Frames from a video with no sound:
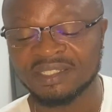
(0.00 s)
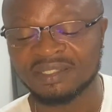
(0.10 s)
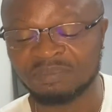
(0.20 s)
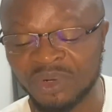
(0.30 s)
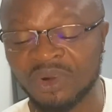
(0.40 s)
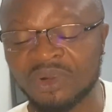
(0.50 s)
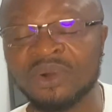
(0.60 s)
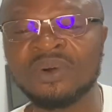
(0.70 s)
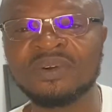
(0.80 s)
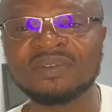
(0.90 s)

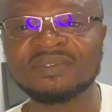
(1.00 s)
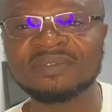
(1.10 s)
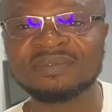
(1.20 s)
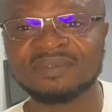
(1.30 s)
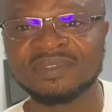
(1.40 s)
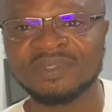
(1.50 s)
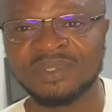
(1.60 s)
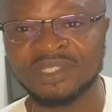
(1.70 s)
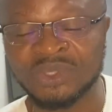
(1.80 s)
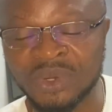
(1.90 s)
Morocco
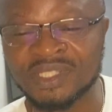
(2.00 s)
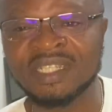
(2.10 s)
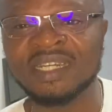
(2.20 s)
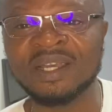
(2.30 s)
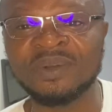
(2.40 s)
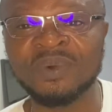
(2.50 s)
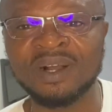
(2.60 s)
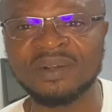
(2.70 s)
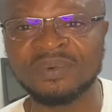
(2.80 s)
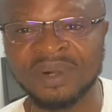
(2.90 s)
is hosting the
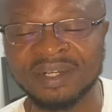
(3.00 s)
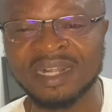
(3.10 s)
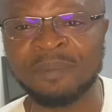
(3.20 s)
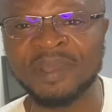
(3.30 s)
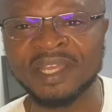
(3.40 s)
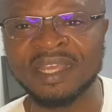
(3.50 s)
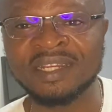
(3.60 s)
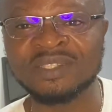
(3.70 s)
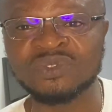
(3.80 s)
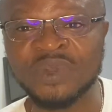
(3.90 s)
World Cup again
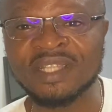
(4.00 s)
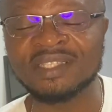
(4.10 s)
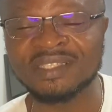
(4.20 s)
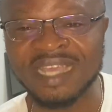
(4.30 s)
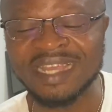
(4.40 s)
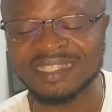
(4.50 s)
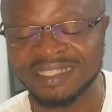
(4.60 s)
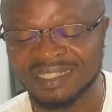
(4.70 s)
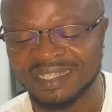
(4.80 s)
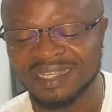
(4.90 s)
in
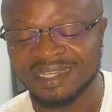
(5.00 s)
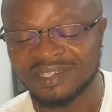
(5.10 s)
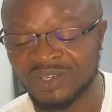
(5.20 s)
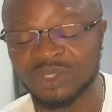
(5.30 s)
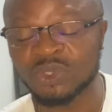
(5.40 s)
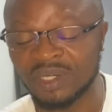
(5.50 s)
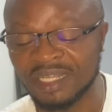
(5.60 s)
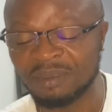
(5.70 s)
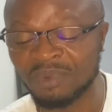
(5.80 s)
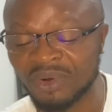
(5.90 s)
2030. Not
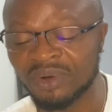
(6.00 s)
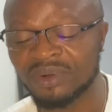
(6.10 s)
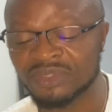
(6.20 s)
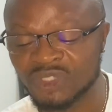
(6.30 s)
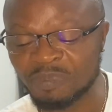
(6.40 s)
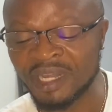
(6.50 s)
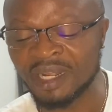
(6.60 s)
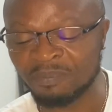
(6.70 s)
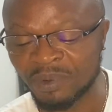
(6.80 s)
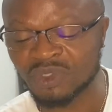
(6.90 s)
only in Morocco, Spain,
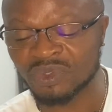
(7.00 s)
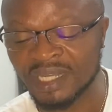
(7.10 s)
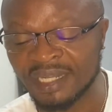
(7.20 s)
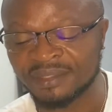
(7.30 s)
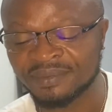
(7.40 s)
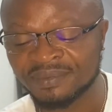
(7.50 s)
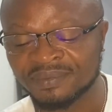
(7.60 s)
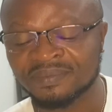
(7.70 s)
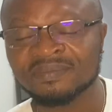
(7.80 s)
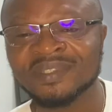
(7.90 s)
and Portugal,
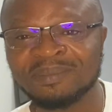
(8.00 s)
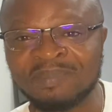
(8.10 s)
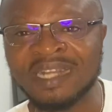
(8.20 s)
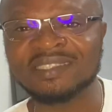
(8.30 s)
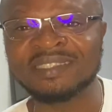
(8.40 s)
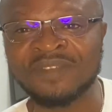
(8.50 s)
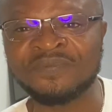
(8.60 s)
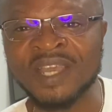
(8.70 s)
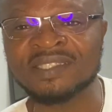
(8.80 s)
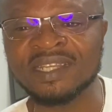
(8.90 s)
but the
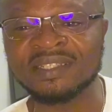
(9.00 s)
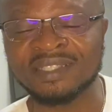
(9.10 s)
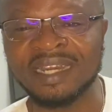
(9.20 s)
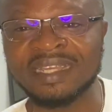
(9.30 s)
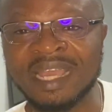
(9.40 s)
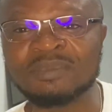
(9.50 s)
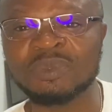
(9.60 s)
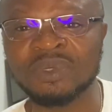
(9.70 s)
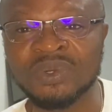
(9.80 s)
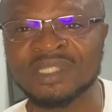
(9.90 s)
first 3 games
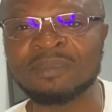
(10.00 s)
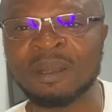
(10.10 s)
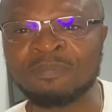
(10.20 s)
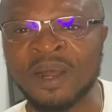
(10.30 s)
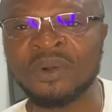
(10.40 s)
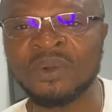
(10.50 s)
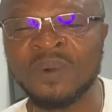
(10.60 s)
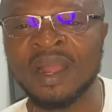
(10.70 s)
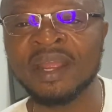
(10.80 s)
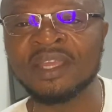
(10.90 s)
will be hosted by
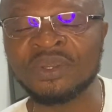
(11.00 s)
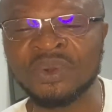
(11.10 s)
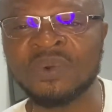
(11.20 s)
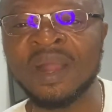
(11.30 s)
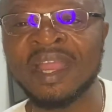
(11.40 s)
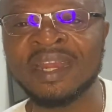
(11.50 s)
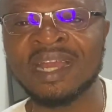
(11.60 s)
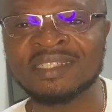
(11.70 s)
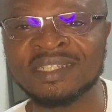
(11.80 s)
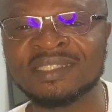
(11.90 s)
Paraguay, Uruguay, and
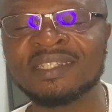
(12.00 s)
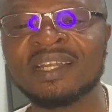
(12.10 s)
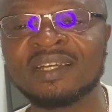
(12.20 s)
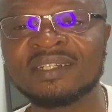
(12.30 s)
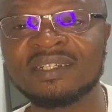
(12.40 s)
Argentina.